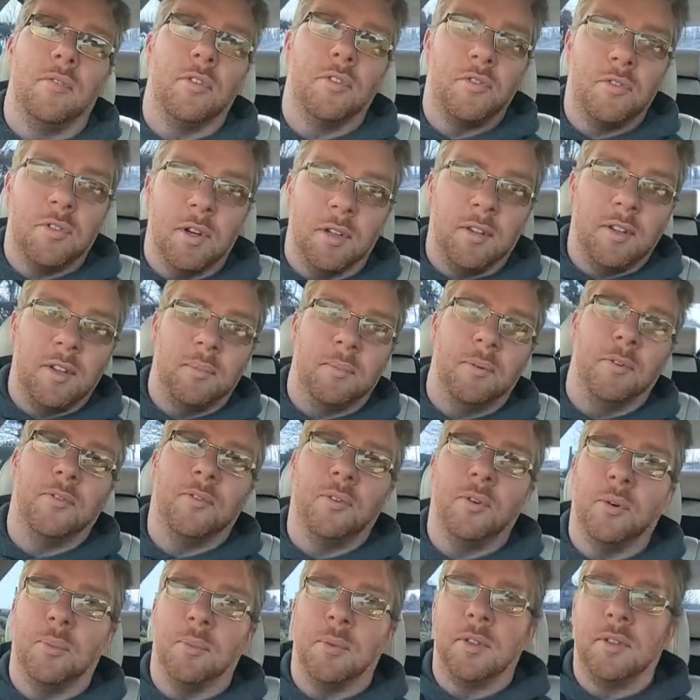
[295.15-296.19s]
restricted
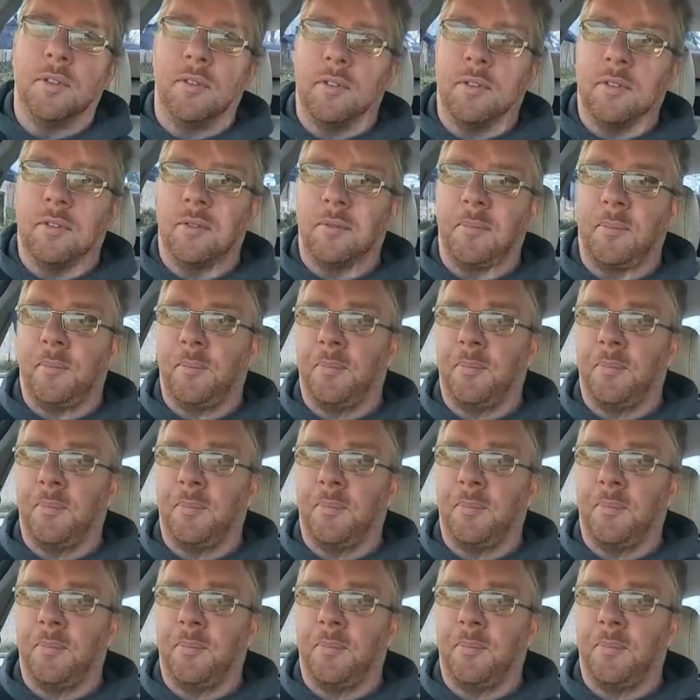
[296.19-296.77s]
performance.